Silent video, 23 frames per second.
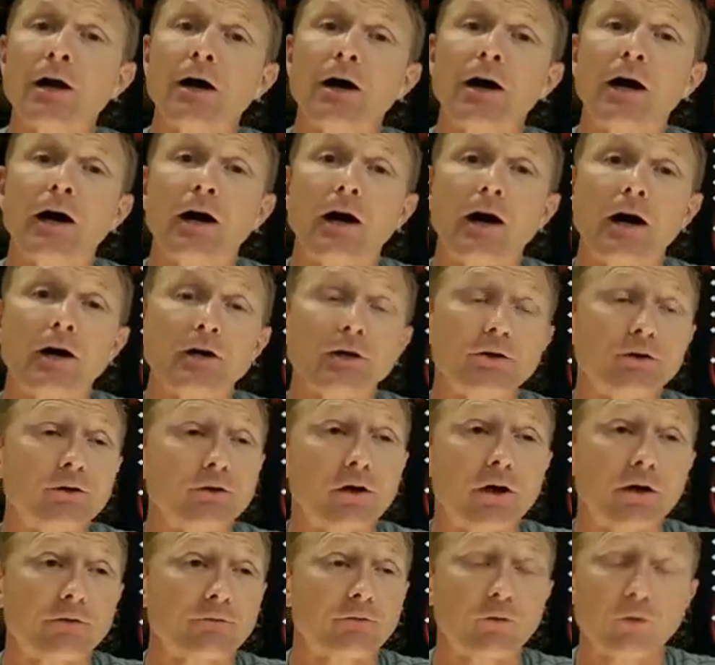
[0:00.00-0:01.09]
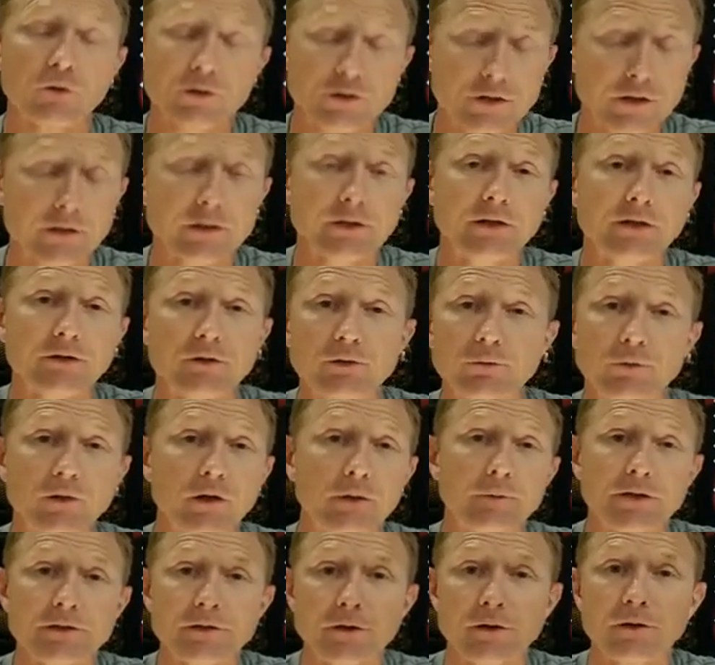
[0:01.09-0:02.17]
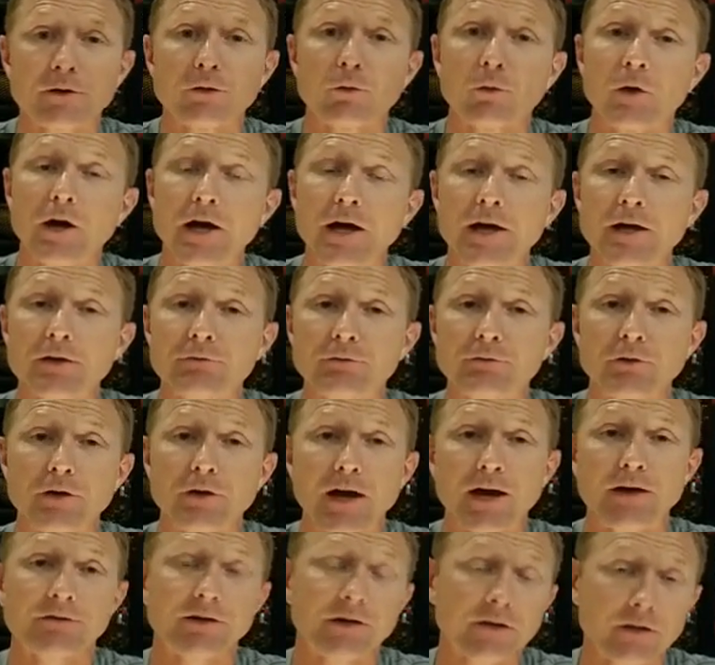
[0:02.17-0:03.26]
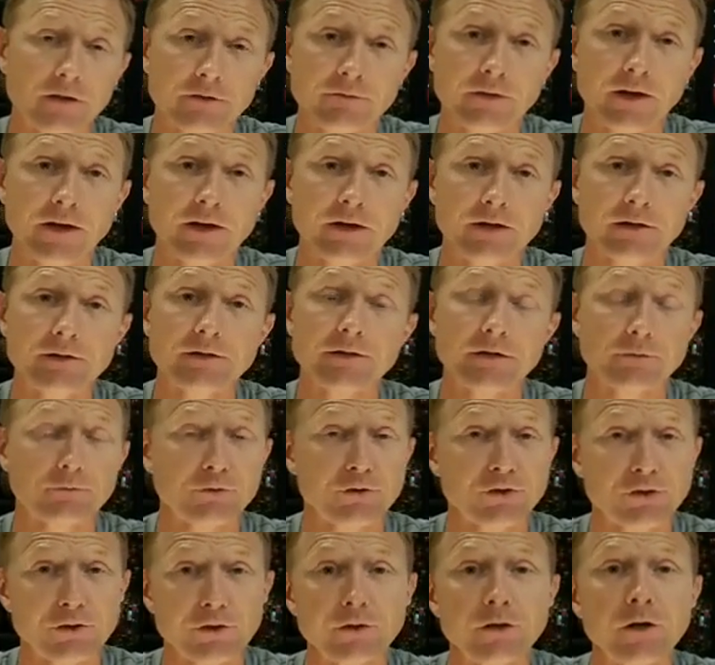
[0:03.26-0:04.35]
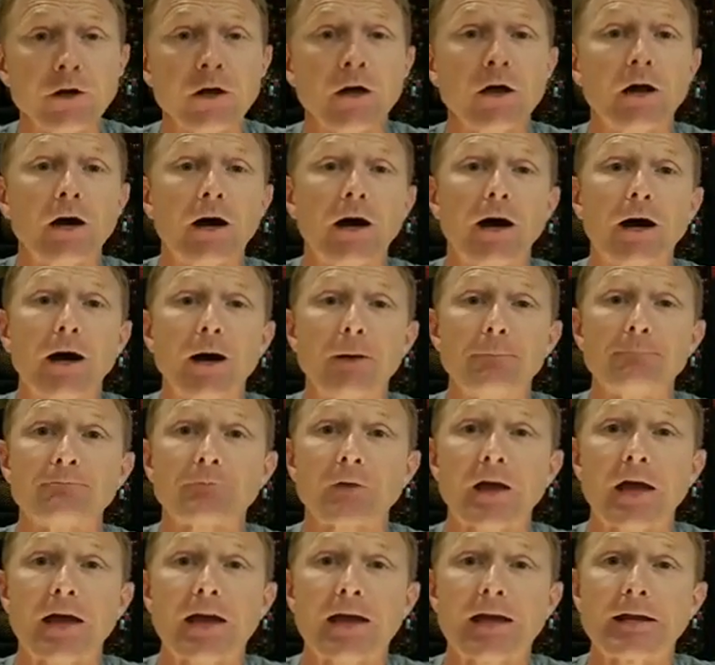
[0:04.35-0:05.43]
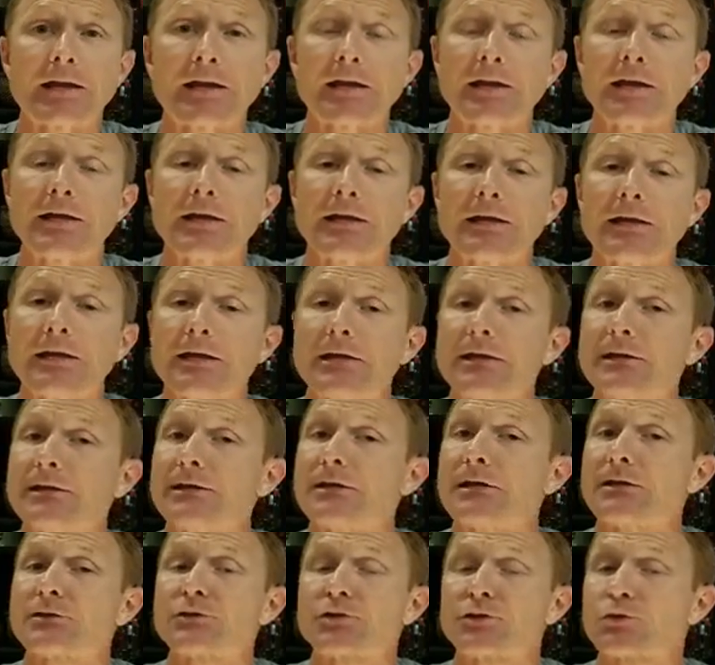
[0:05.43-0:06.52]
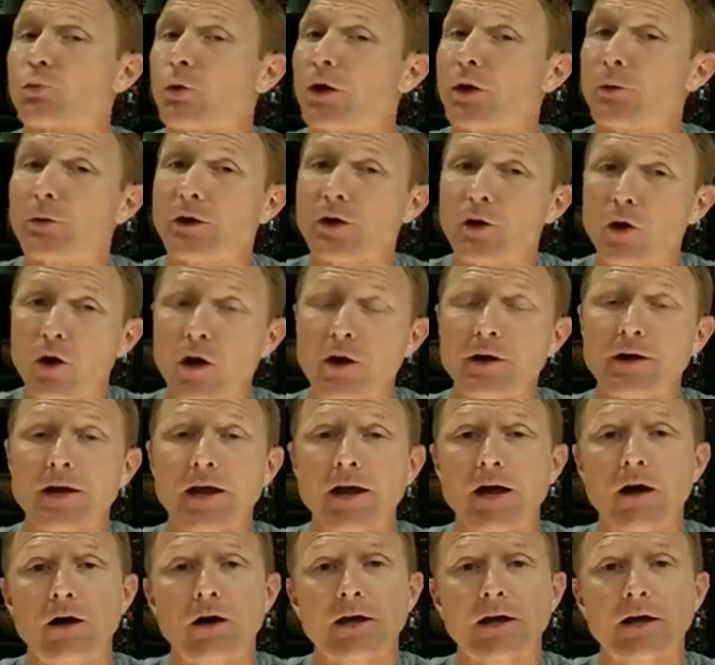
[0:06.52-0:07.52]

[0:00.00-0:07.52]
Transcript: Unfortunately, you will be turned away if you have an elevated temperature, and that's just where we are now.